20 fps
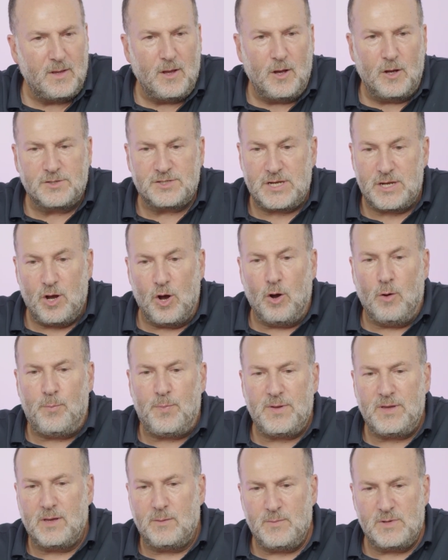See,
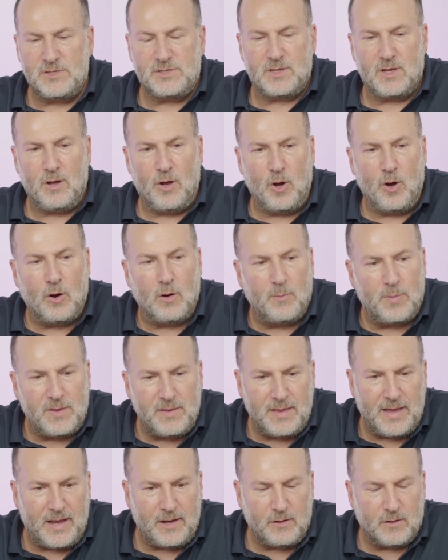hopium is the
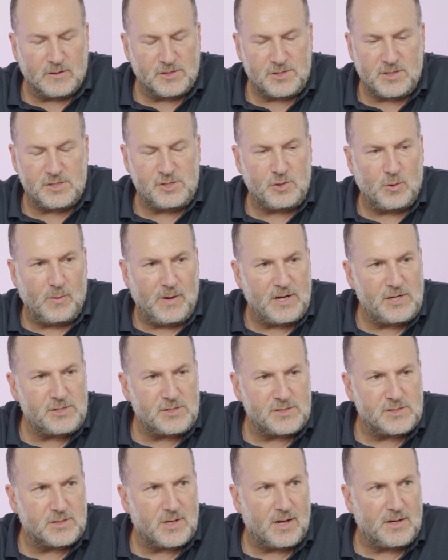hope that your
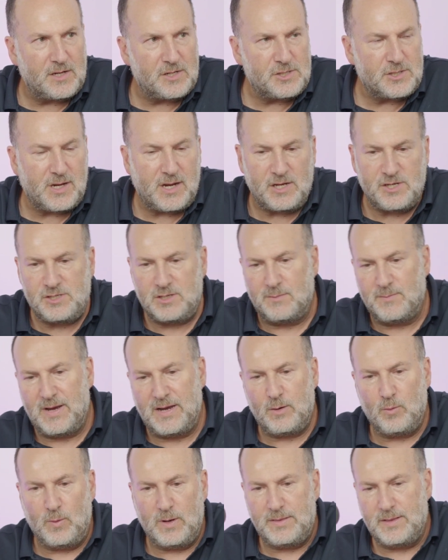situation is going to change. You
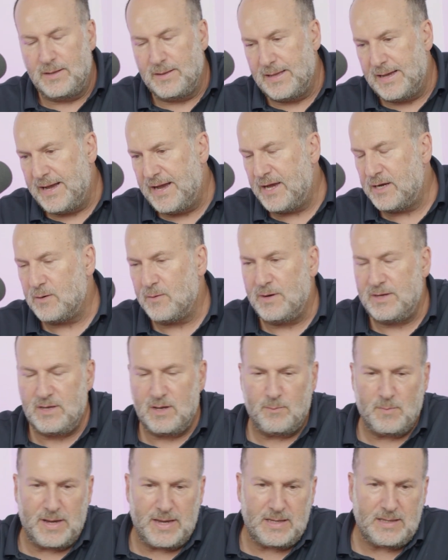might win the lottery.
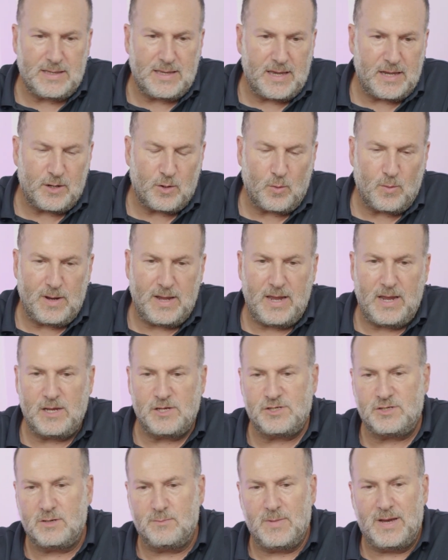You might get a
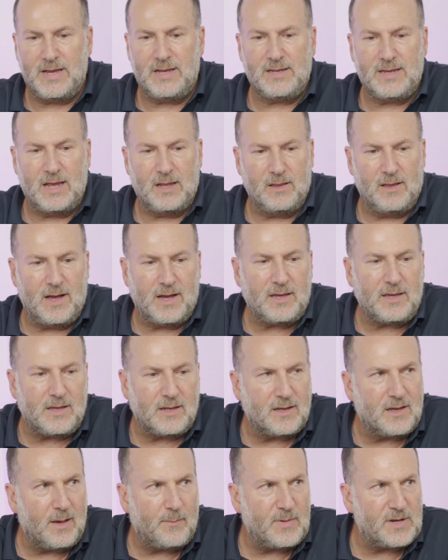raise. You might get lucky
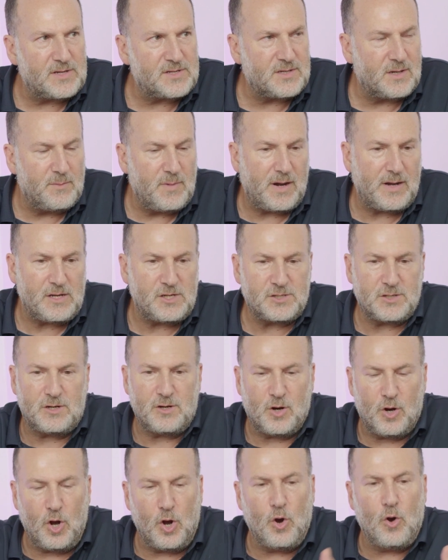and come into some money. So
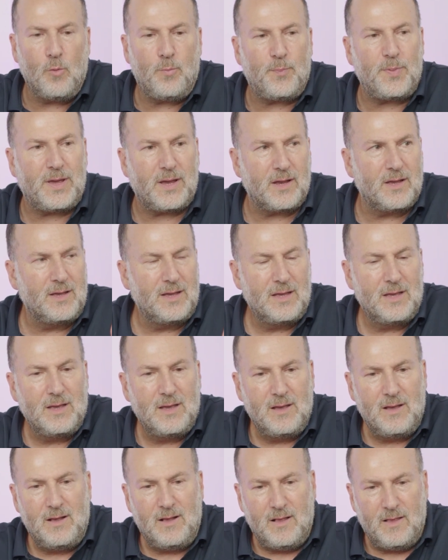you're hoping
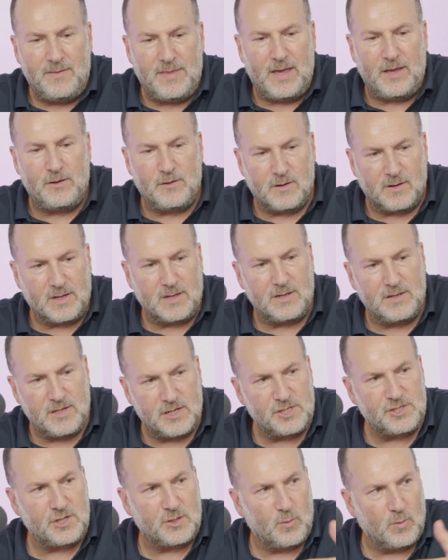that your
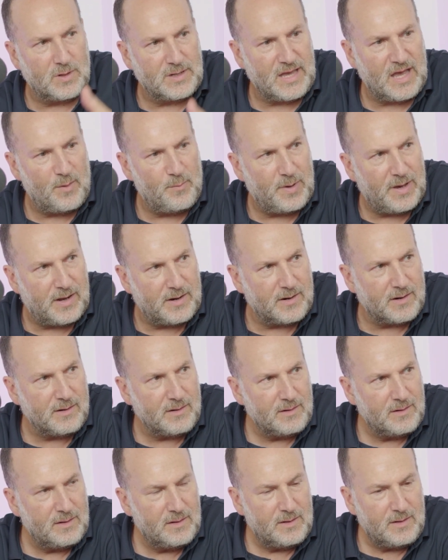condition will get better.
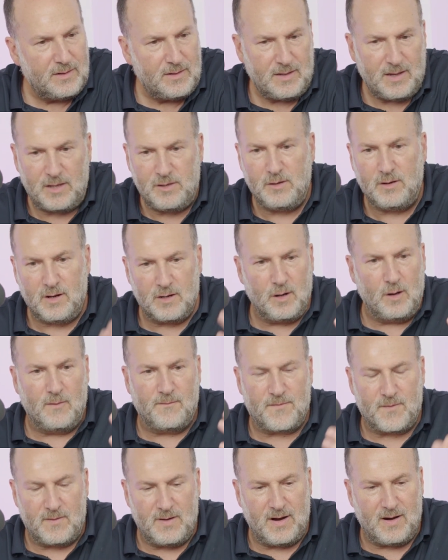And you can
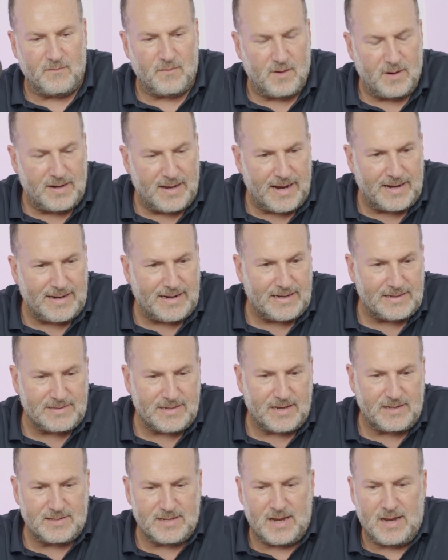hope forever, and 9 out of
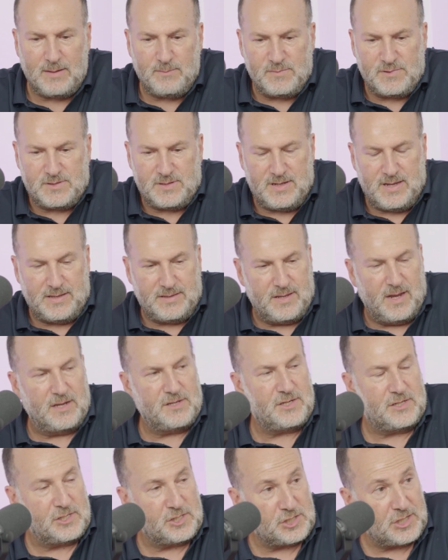10 times it
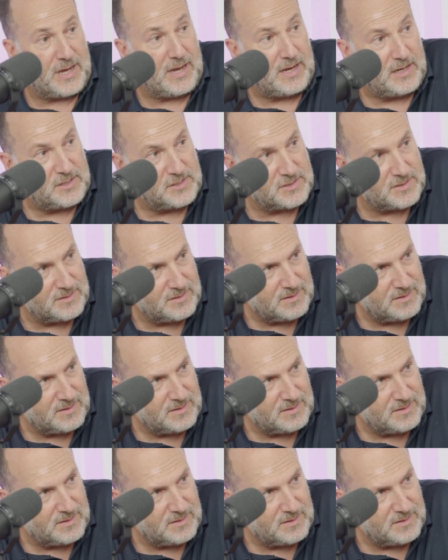doesn't change.